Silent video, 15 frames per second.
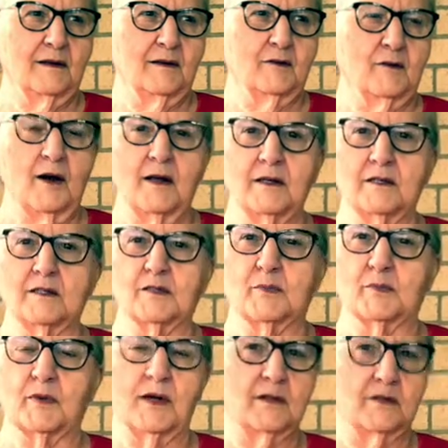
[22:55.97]
Rhonda's
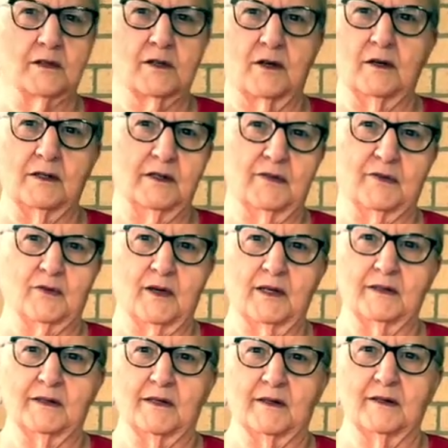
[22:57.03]
brothers all live right
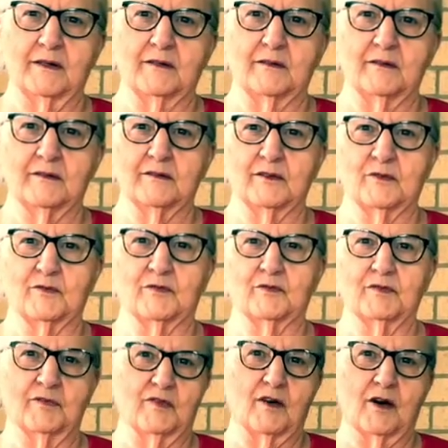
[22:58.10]
there
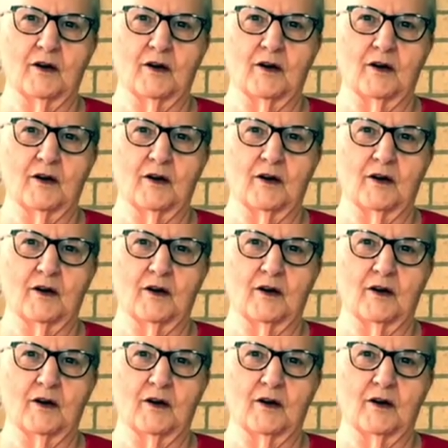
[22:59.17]
in farm